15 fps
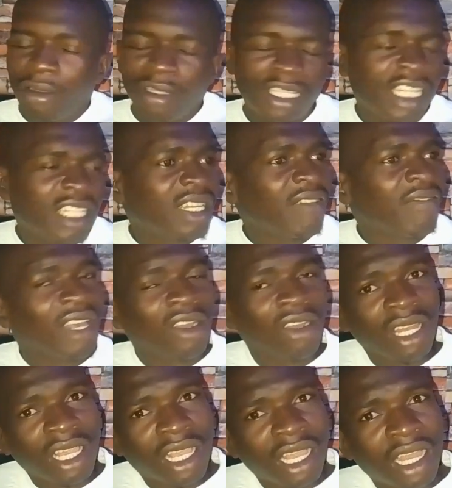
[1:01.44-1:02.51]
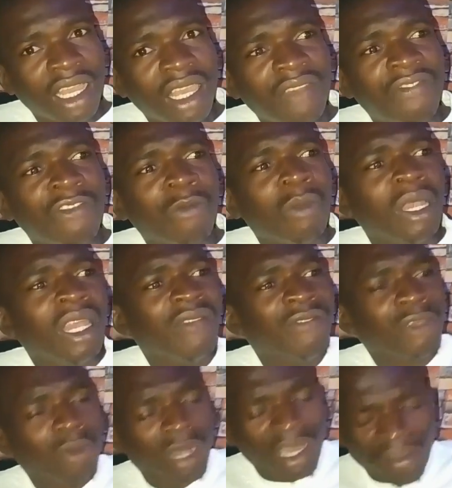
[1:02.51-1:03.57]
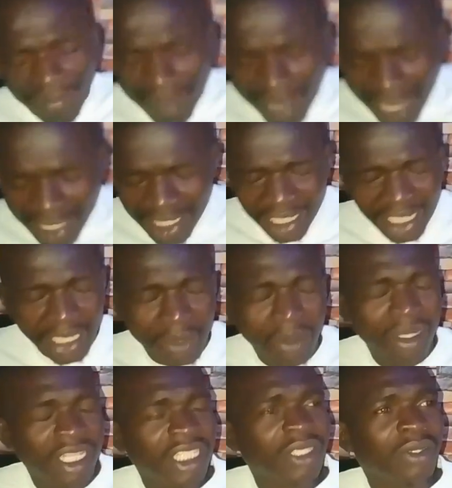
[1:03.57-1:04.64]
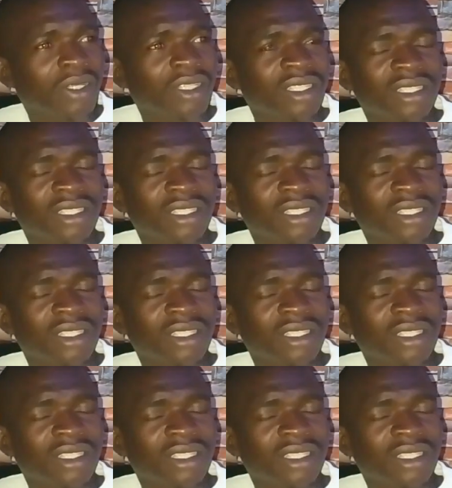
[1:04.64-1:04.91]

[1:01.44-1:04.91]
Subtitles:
Sister Veronica, if you believe you love hygienic condition,